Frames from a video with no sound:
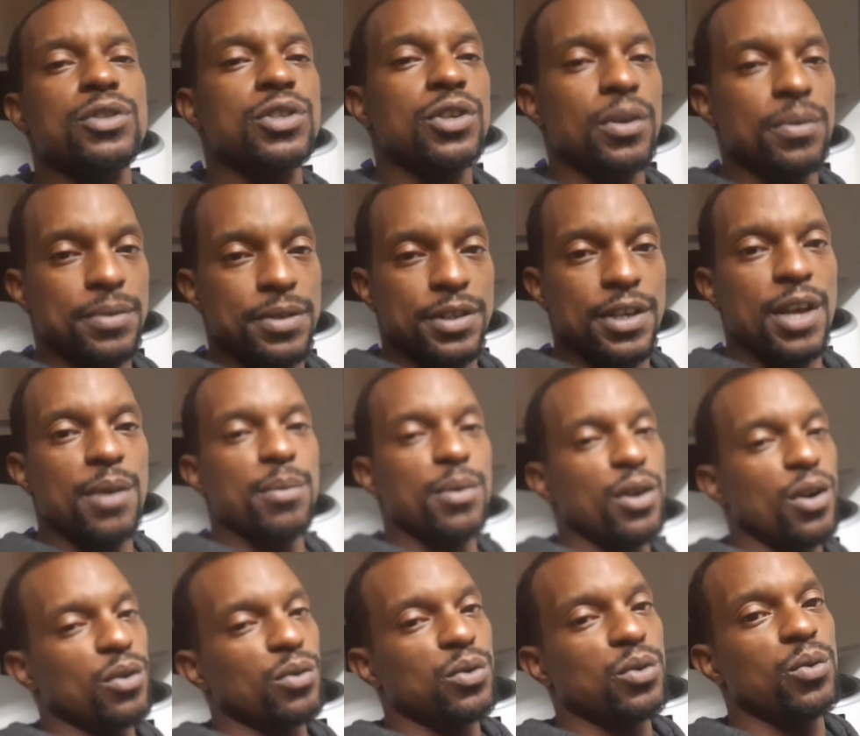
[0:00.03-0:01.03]
So today
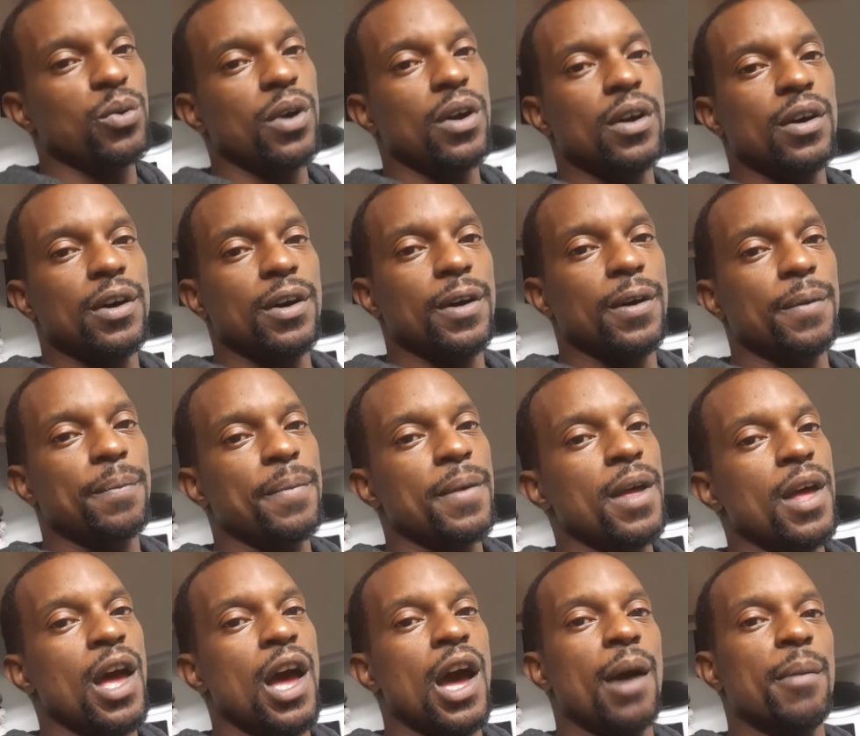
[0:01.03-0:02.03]
we're gonna do uh
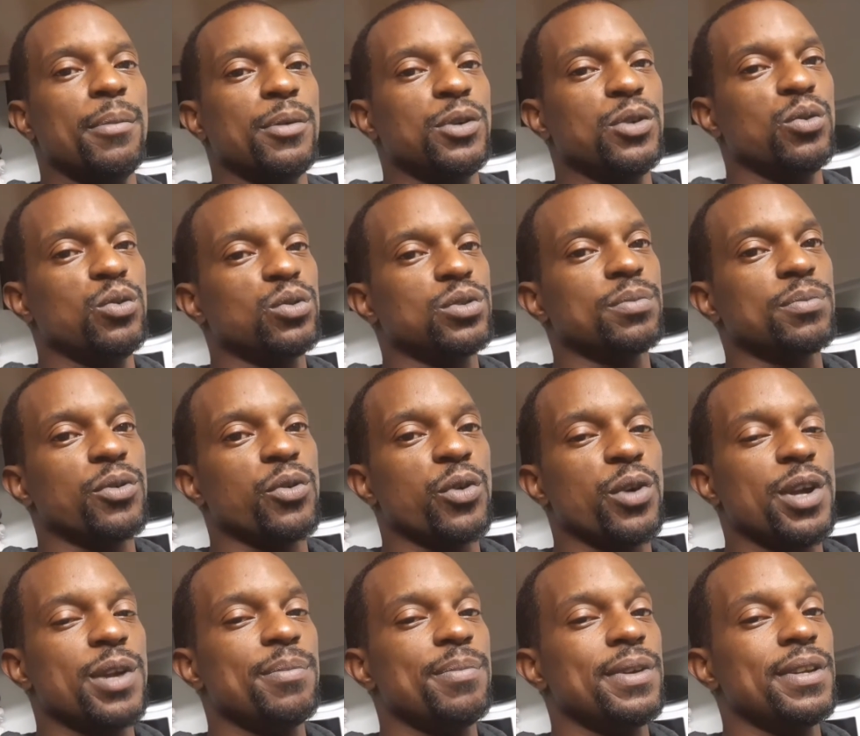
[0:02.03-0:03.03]
I'm gonna do some
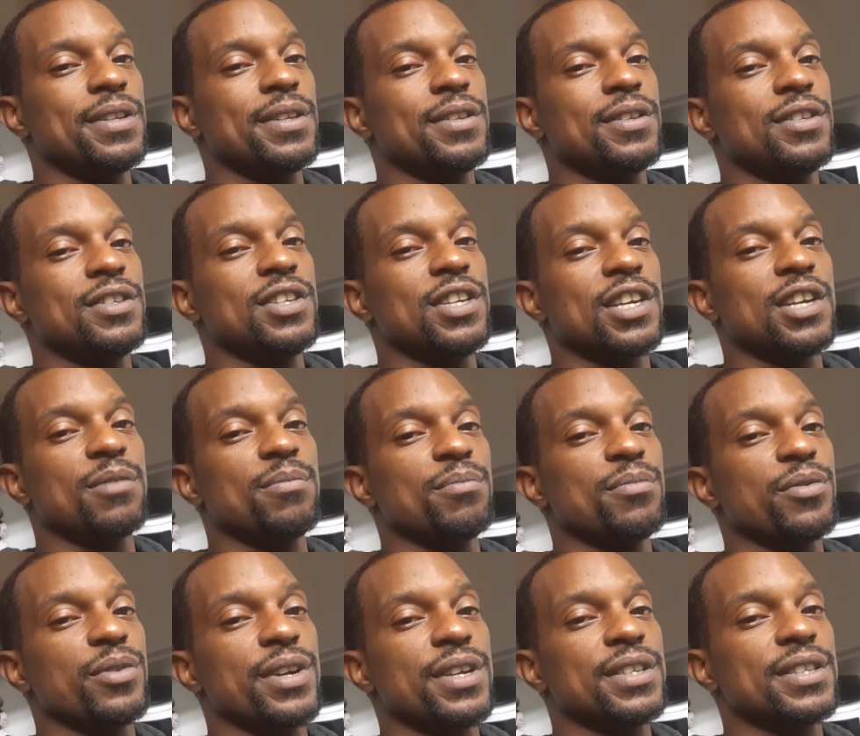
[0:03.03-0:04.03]
creamy
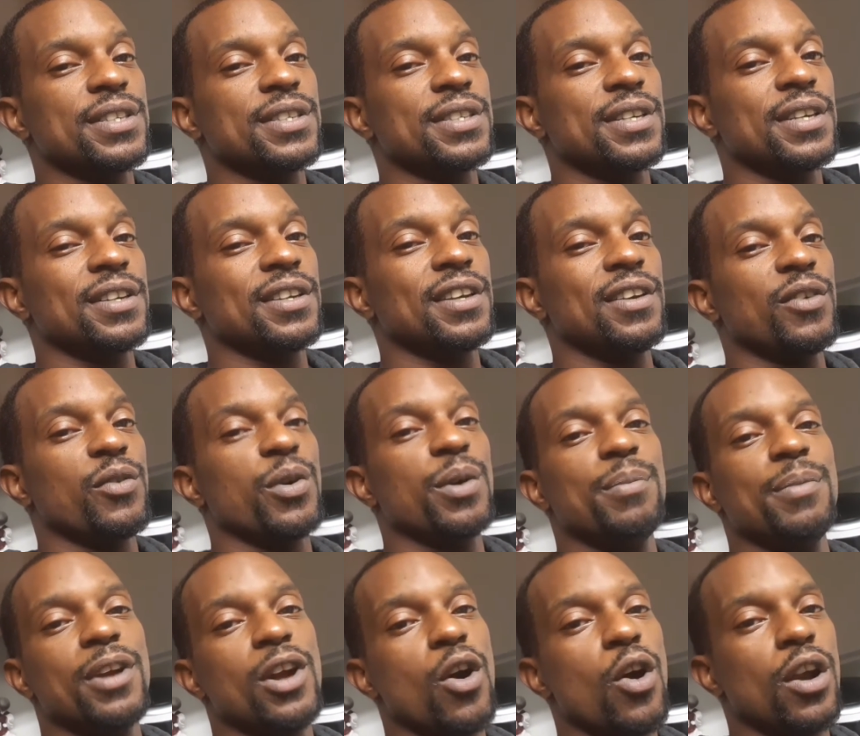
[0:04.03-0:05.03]
chicken breast,
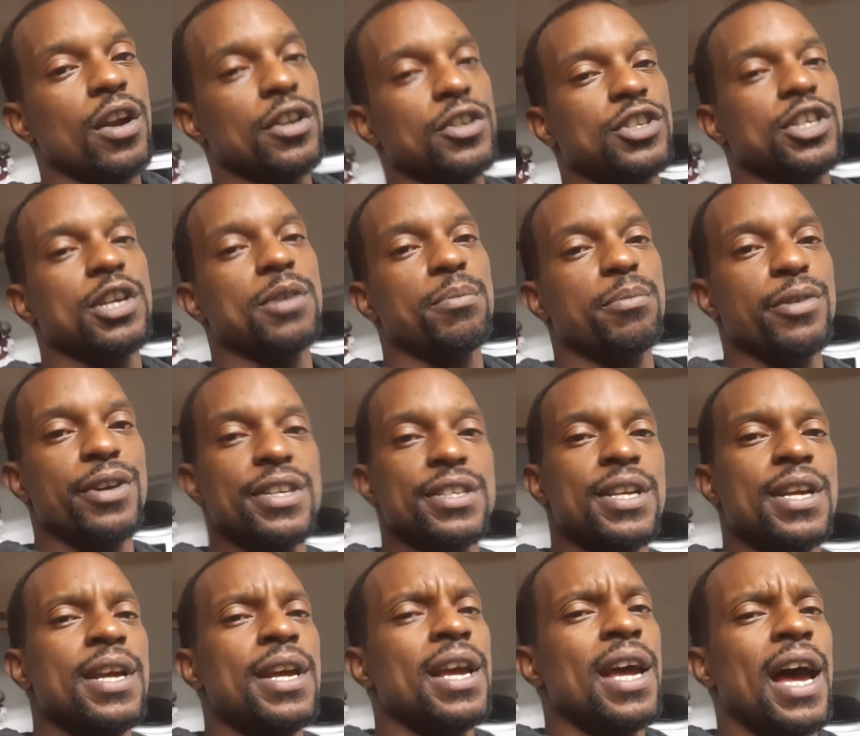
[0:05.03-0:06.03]
creamy garlic chicken
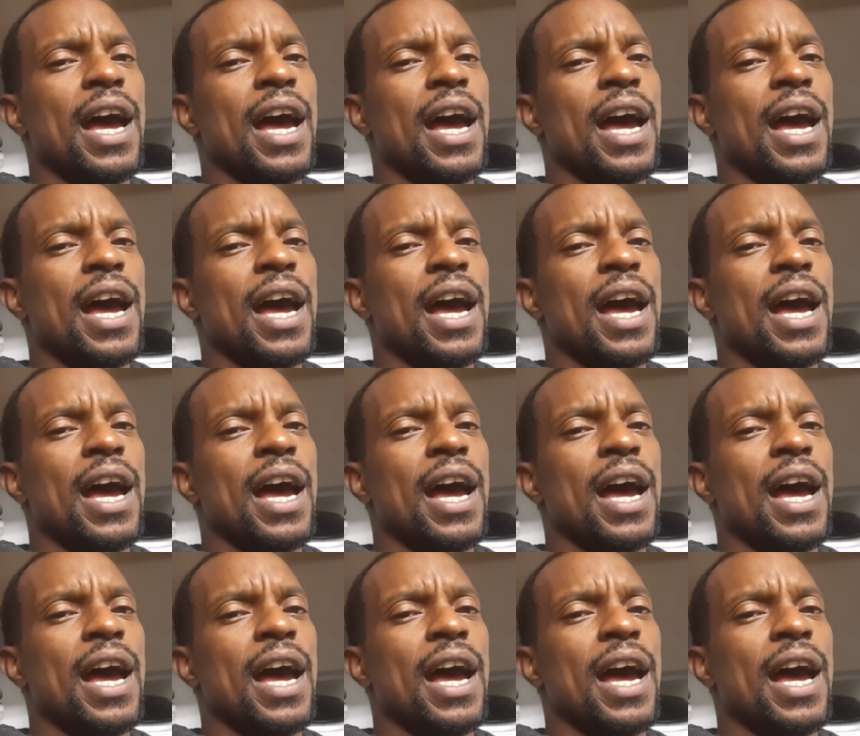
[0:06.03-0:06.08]
breast.